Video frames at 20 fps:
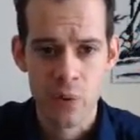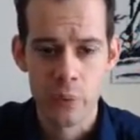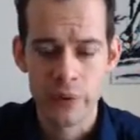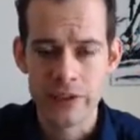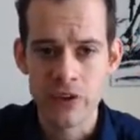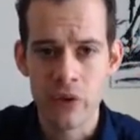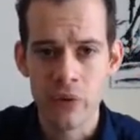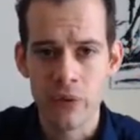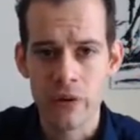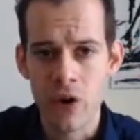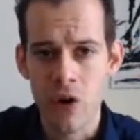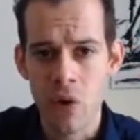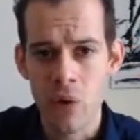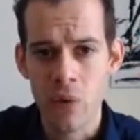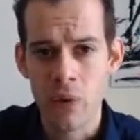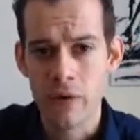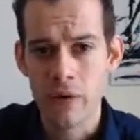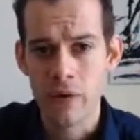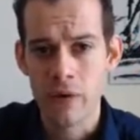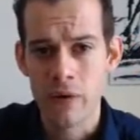We don't
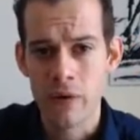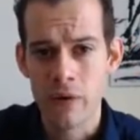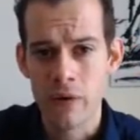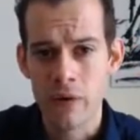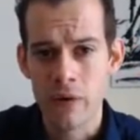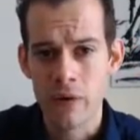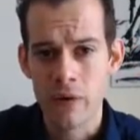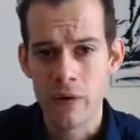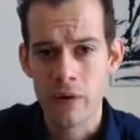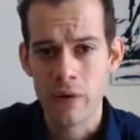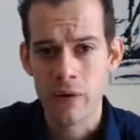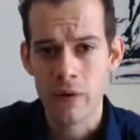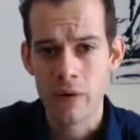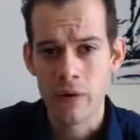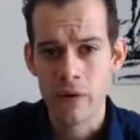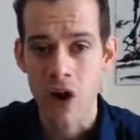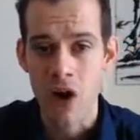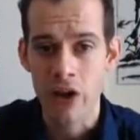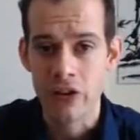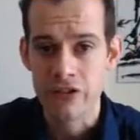know very much about the
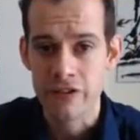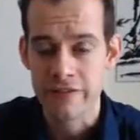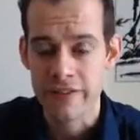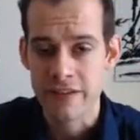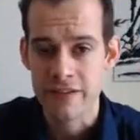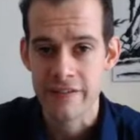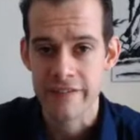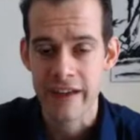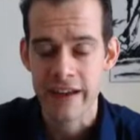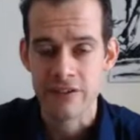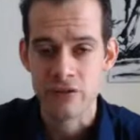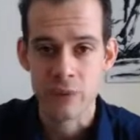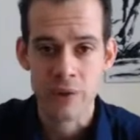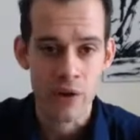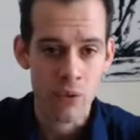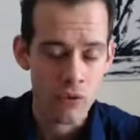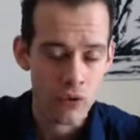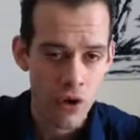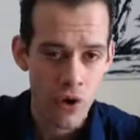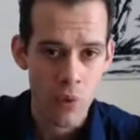cause of these events. We
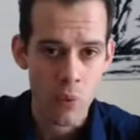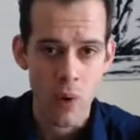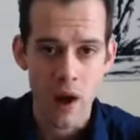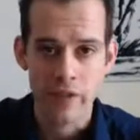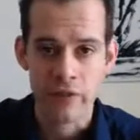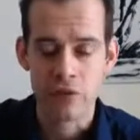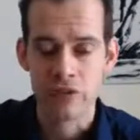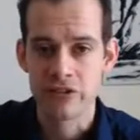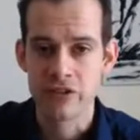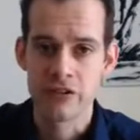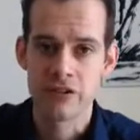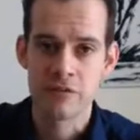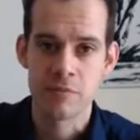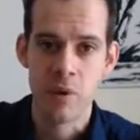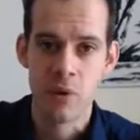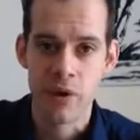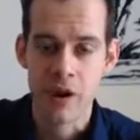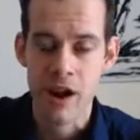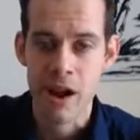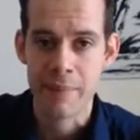don't know why there's
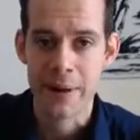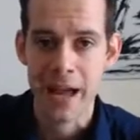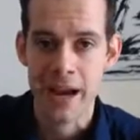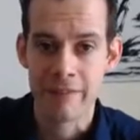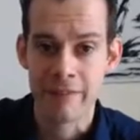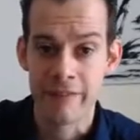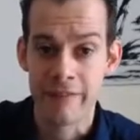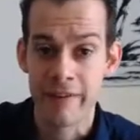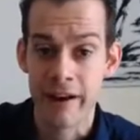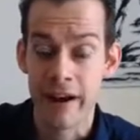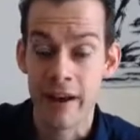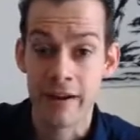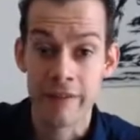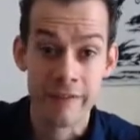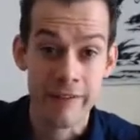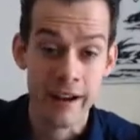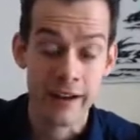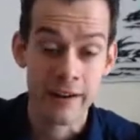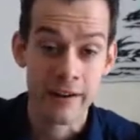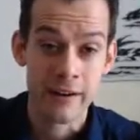smoke coming out of an
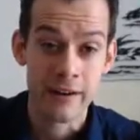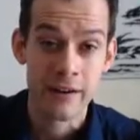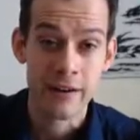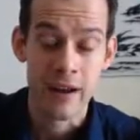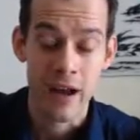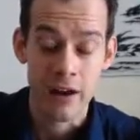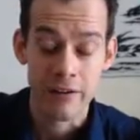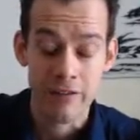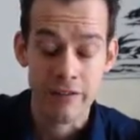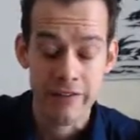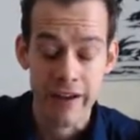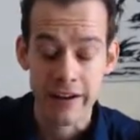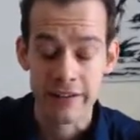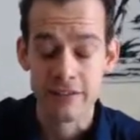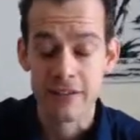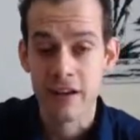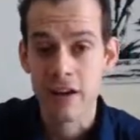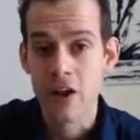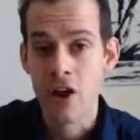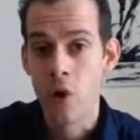event, out of event.